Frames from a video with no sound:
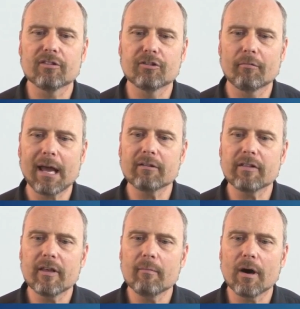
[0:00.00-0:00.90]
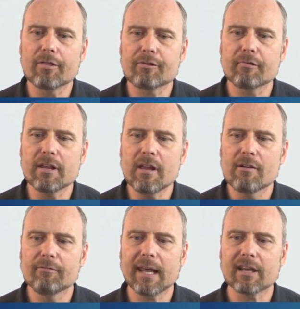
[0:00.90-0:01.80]
surrounding them on 3
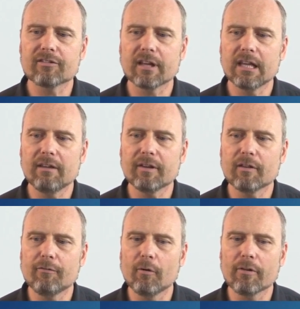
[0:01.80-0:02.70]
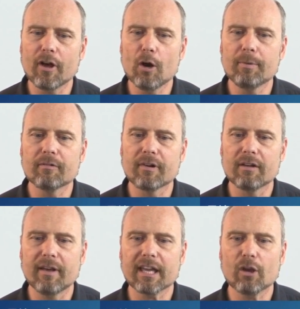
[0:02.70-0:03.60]
flanks and leaving the 4th open for
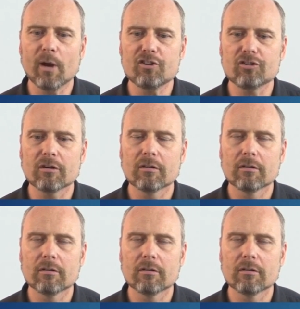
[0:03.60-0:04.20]
evacuation.